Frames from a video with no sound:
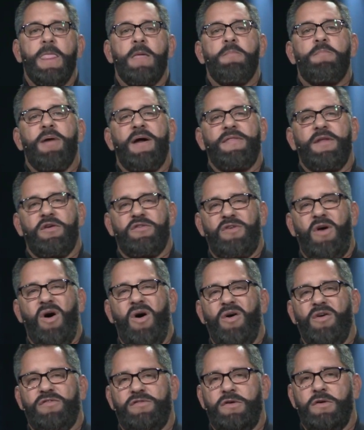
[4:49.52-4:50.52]
But there's
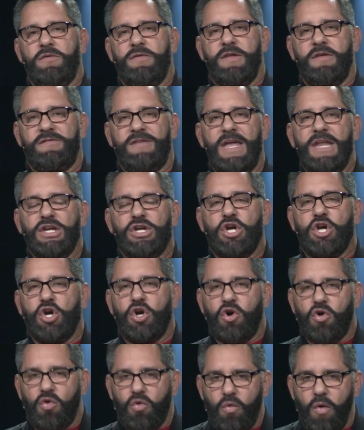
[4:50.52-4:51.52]
also this
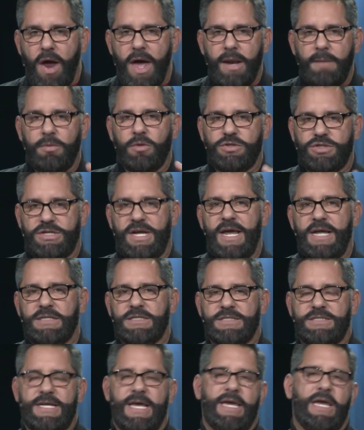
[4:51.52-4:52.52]
incredible change
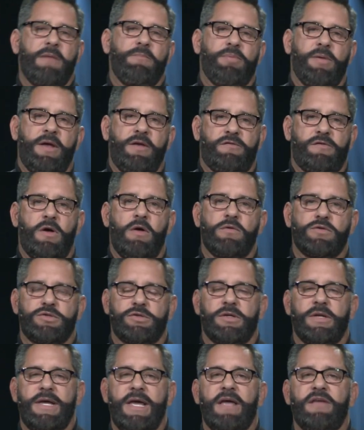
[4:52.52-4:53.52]
that's taking place
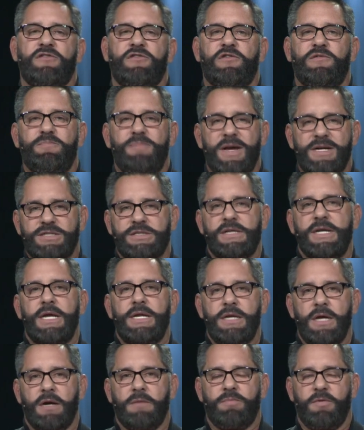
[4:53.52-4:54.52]
culturally, especially in
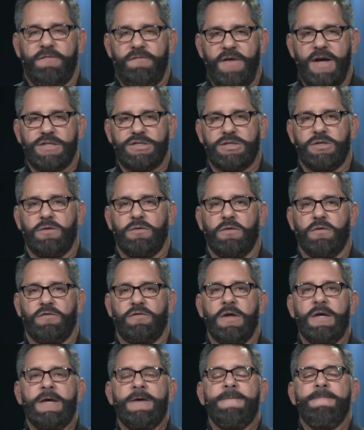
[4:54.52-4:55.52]
young professionals
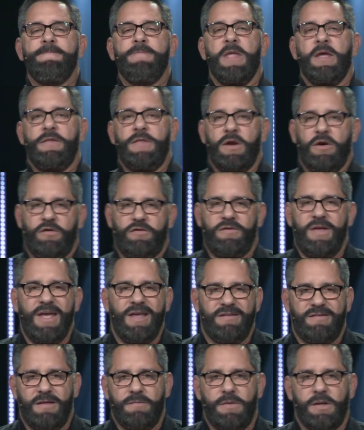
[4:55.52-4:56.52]
that are
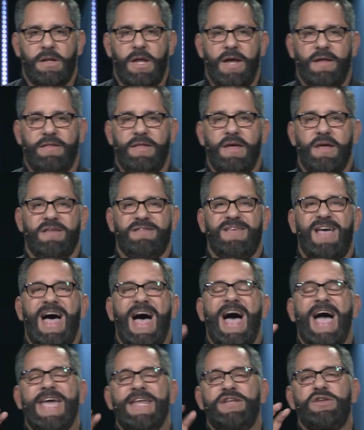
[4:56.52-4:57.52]
saying something like this
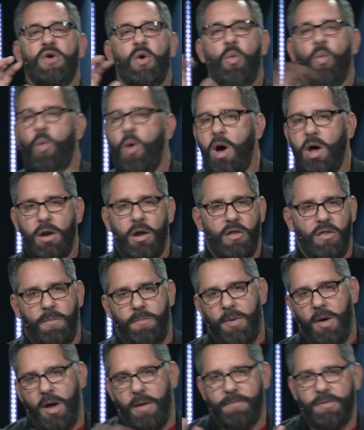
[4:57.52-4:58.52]
I don't want all the
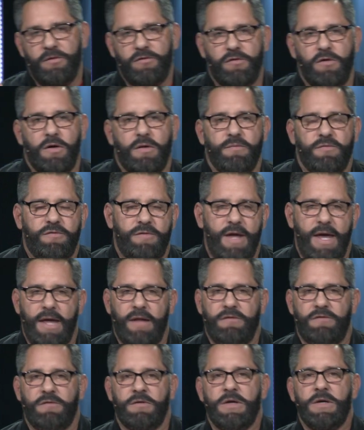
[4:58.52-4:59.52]
pomp and
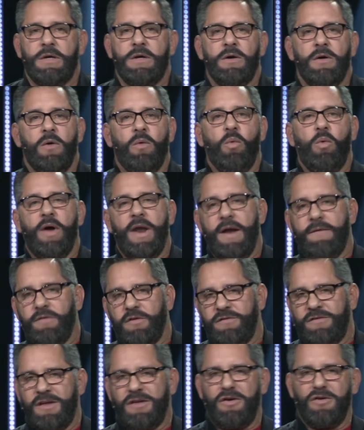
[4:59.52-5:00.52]
circumstance. Whatever
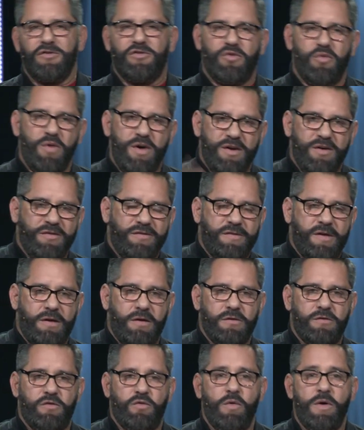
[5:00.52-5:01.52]
said on Twitter, said
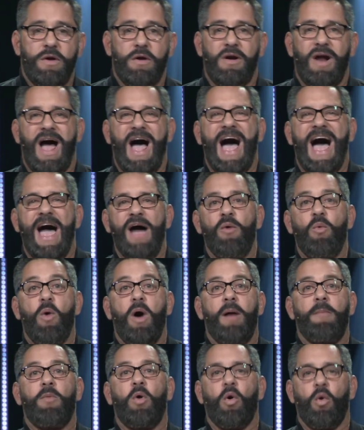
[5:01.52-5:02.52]
on Twitter. I
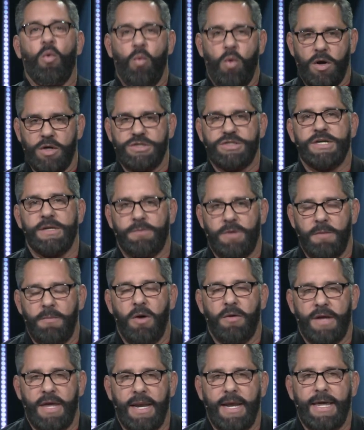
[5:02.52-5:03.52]
want more worship. Come
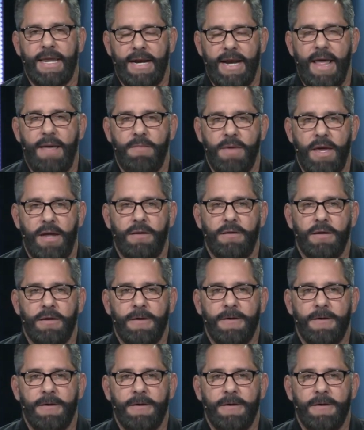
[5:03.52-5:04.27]
on, can I get an amen?